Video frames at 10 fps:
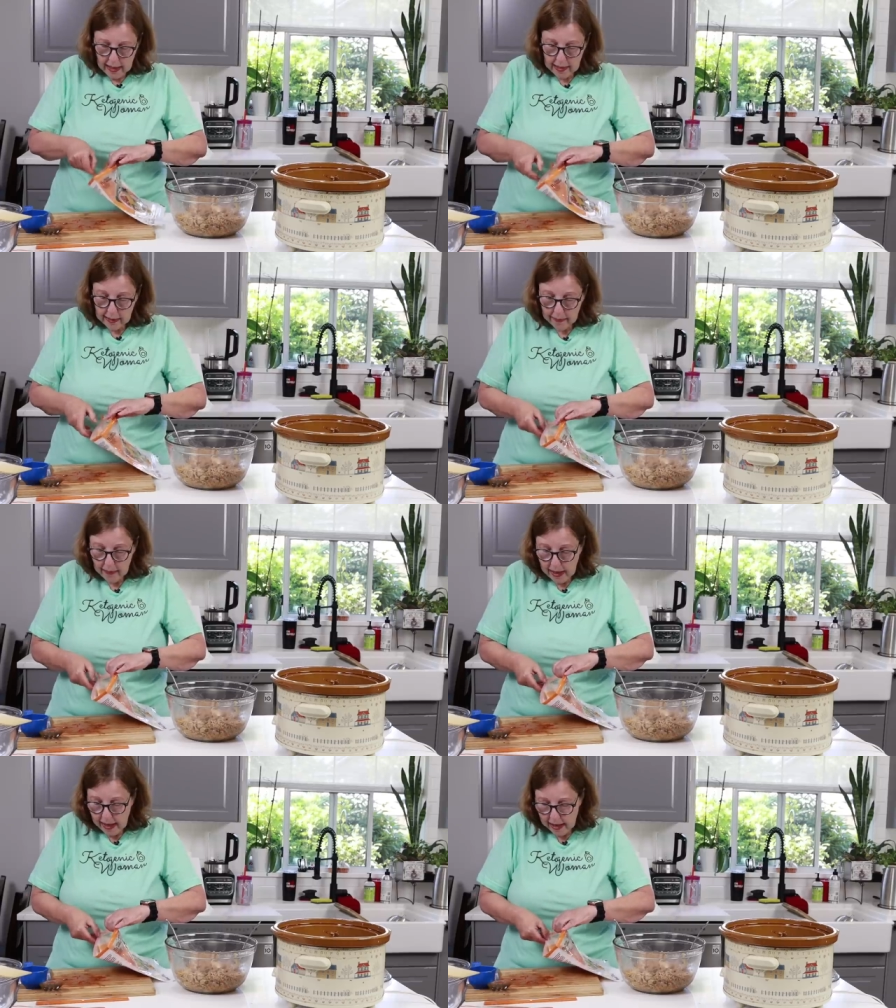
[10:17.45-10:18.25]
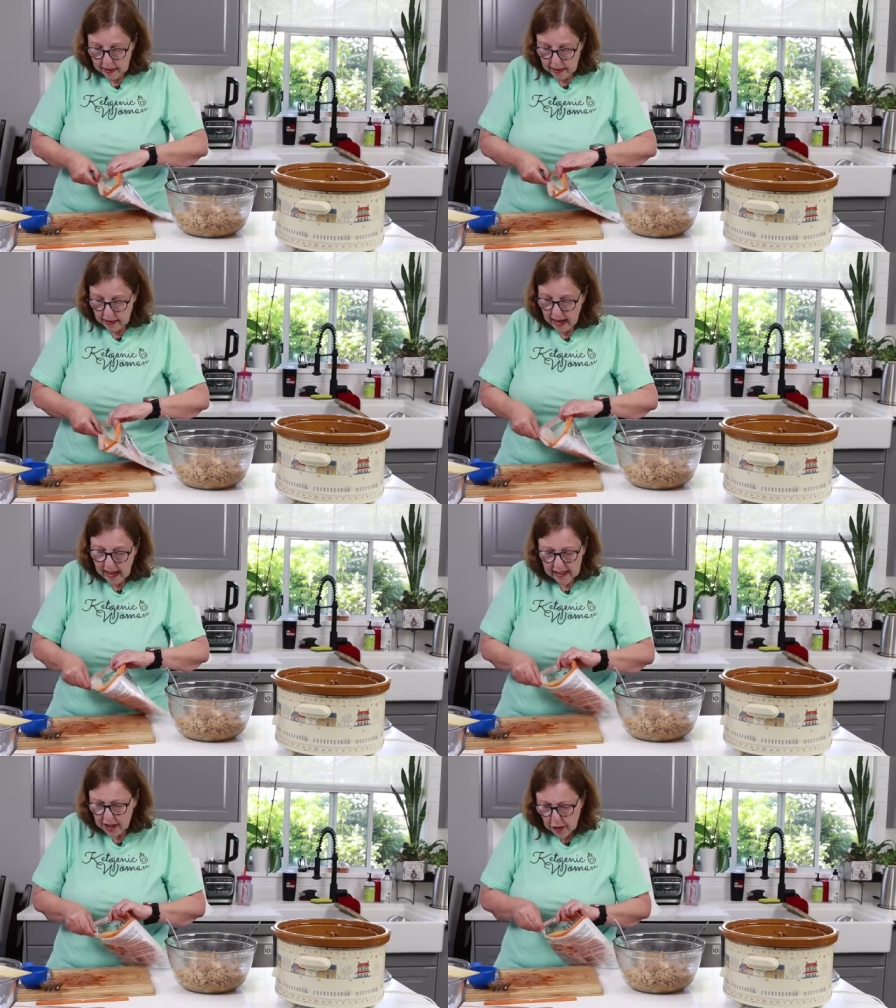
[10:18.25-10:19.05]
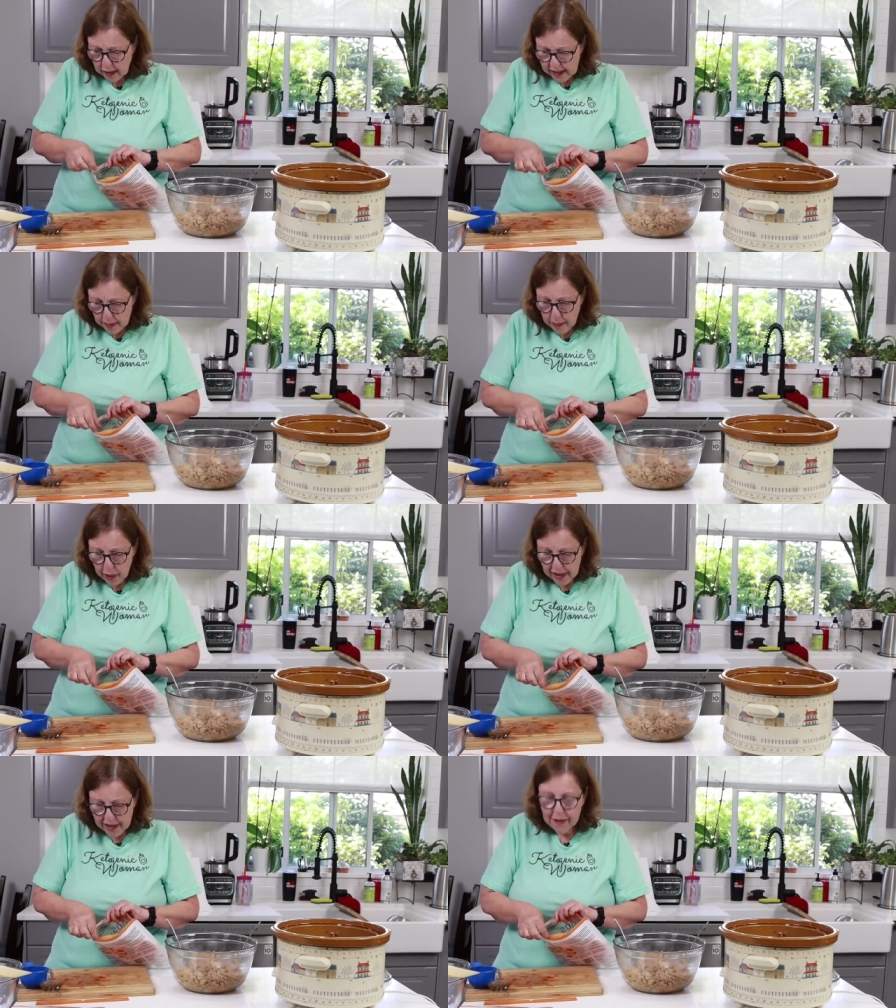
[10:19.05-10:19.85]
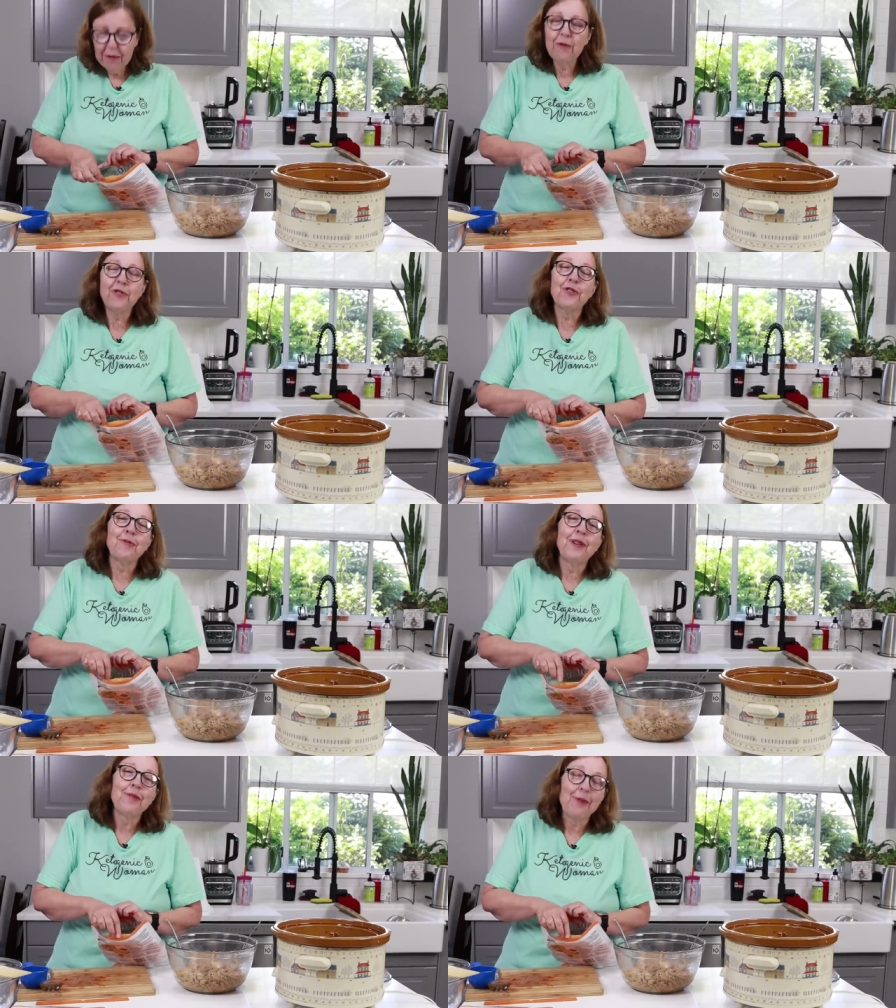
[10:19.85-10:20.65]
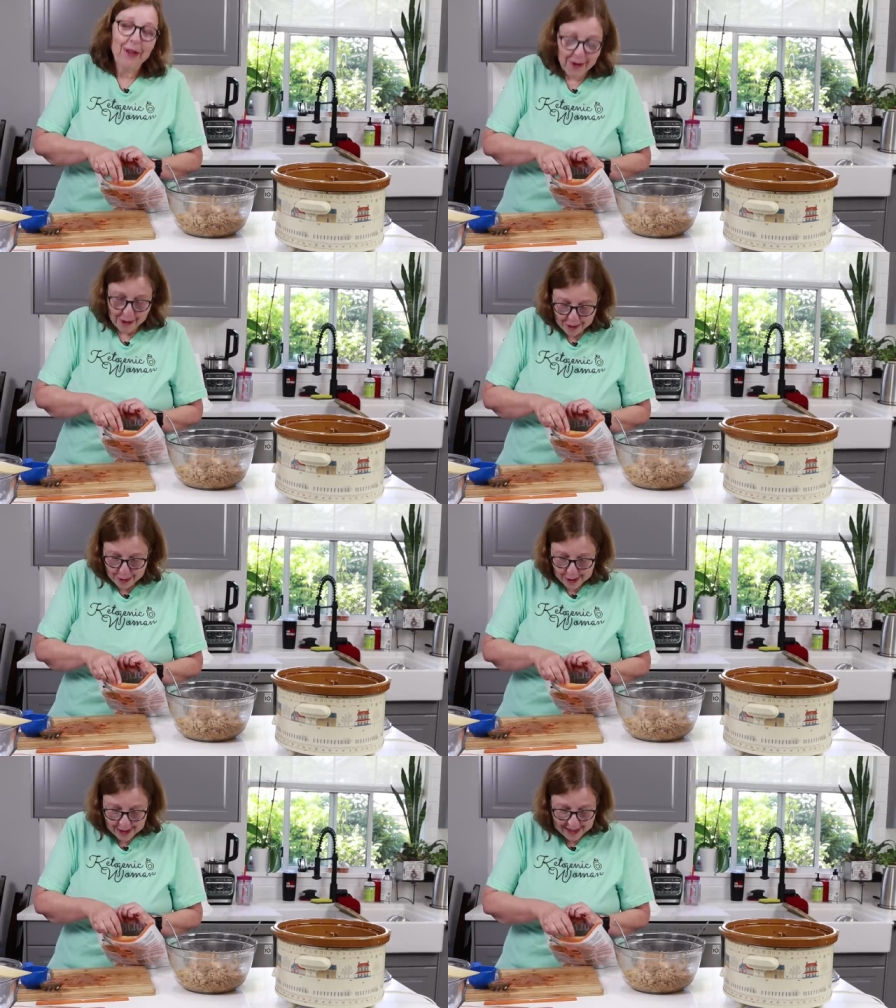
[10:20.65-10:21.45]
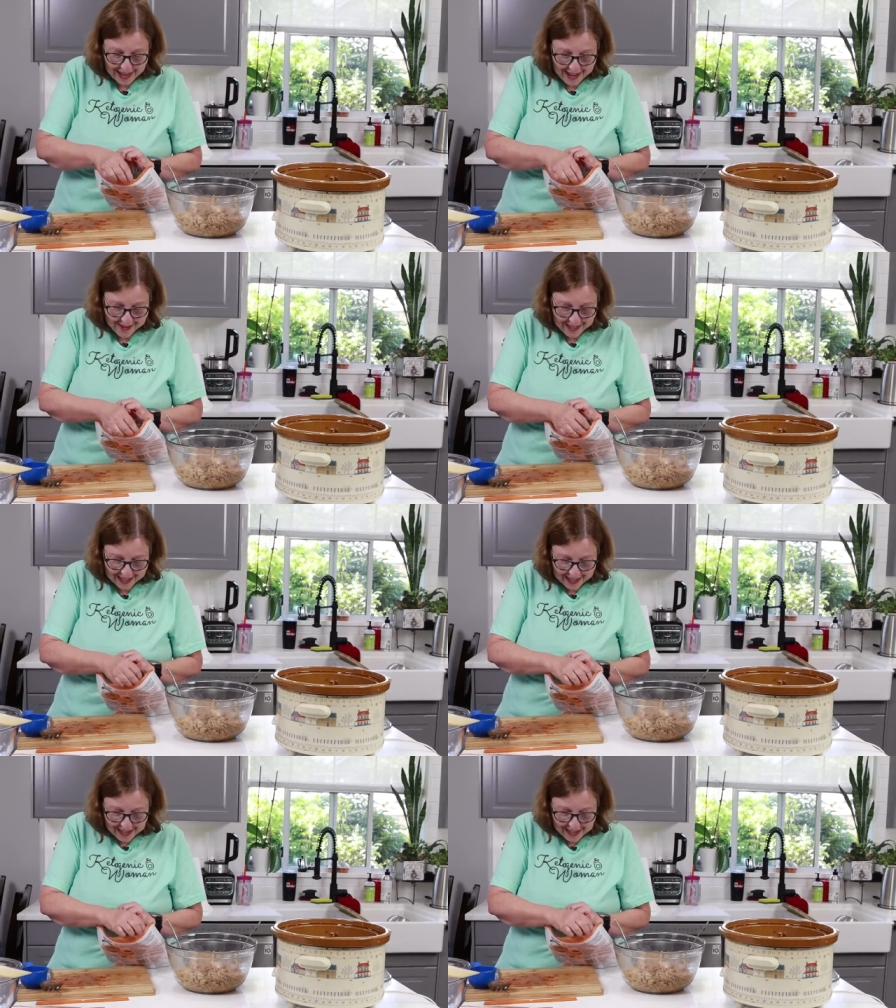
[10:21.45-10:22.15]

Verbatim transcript: Um, and at, you know, at some point in the future, when the weather cools down,